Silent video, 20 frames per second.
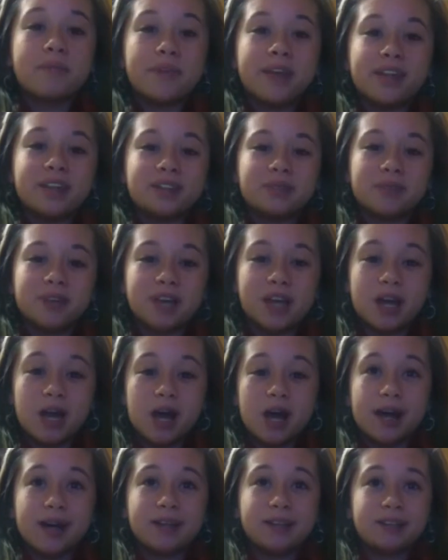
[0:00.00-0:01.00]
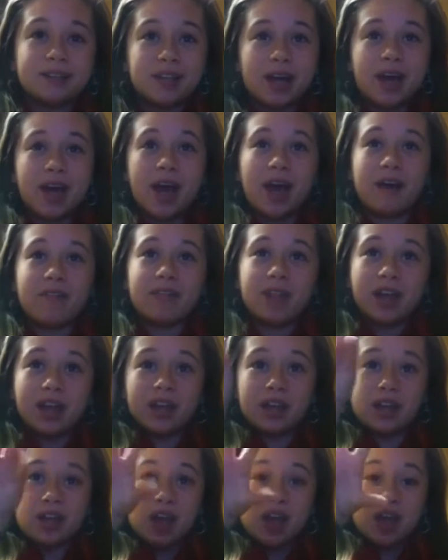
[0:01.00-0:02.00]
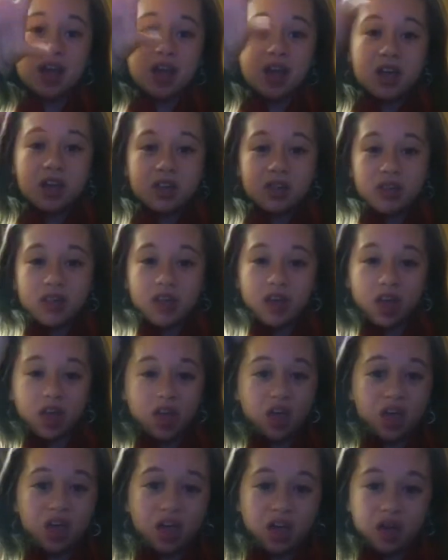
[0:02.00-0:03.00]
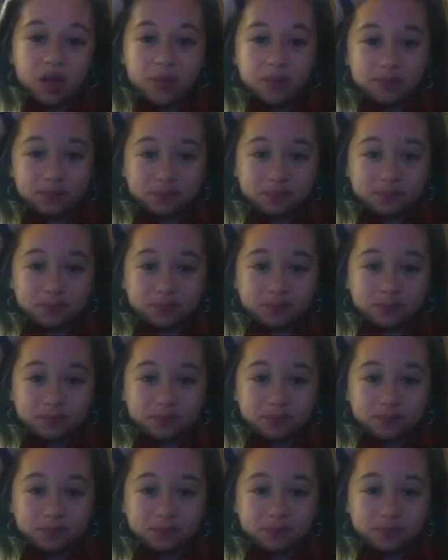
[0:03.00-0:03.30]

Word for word: It's because I have like the um,